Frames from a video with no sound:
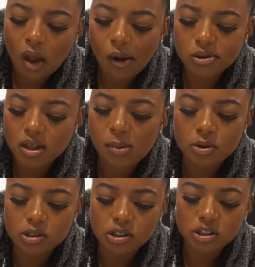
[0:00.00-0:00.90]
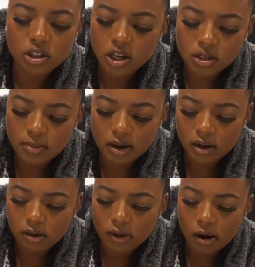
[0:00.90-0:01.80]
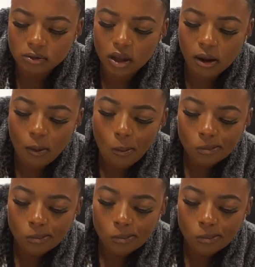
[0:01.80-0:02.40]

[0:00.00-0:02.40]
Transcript: I was able to just change my day around. Like,